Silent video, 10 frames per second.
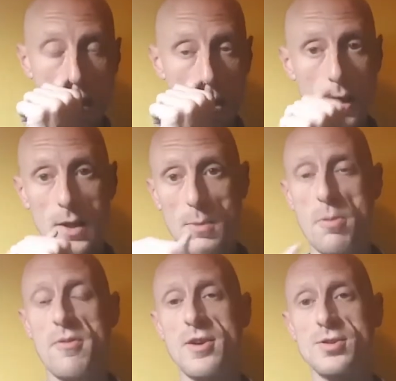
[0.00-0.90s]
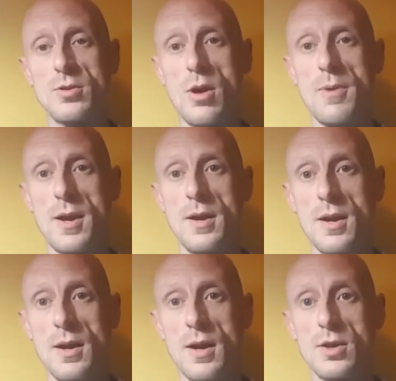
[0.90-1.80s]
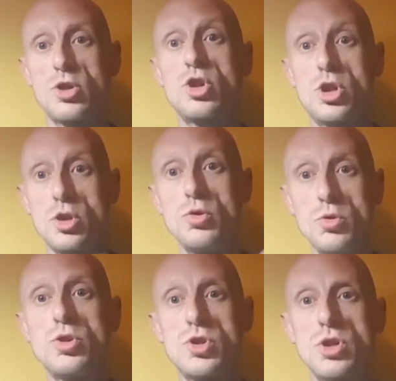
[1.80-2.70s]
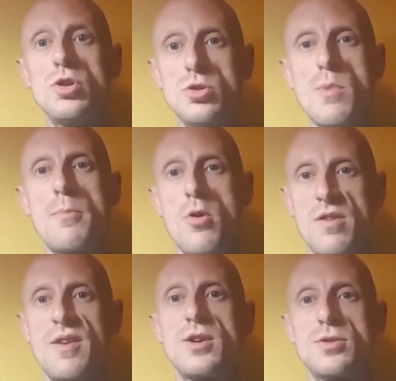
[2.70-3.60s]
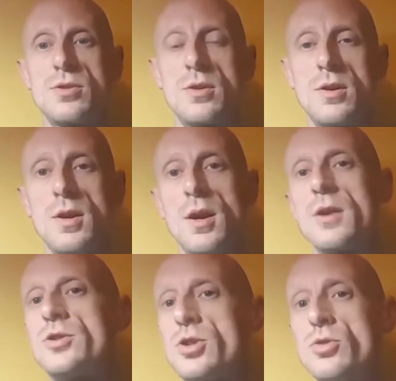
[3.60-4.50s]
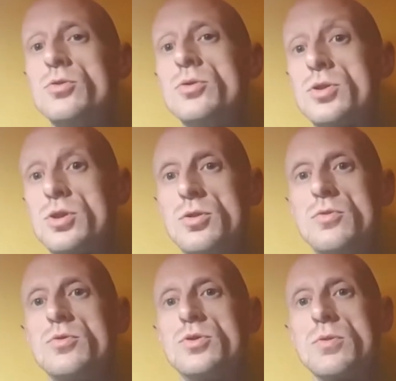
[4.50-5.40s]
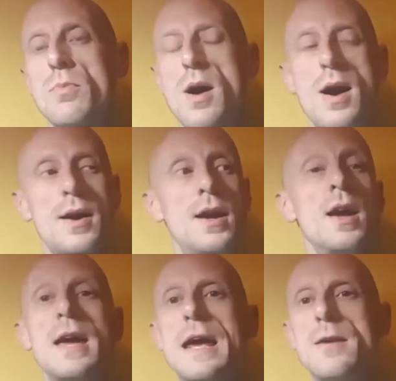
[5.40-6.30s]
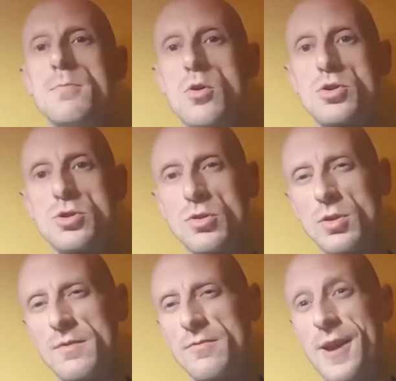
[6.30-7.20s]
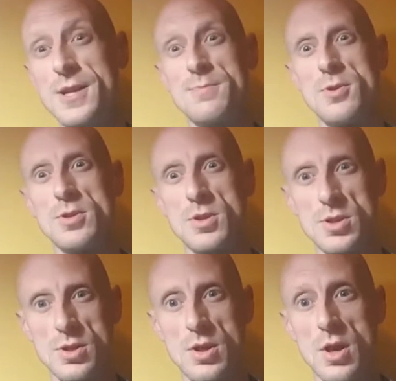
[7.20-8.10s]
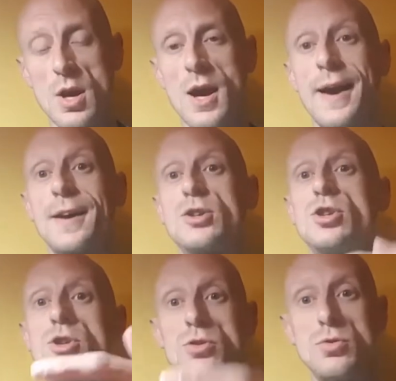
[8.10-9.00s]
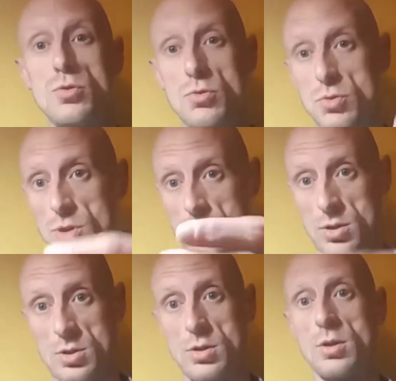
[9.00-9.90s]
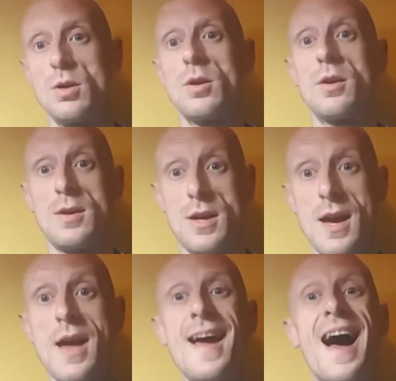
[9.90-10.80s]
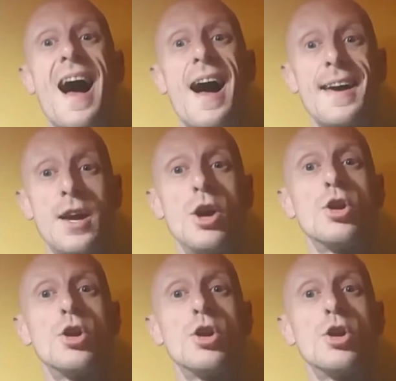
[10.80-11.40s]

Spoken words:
The professional hobby, I choose to use my motivation. I choose to use my emotional investments. I choose my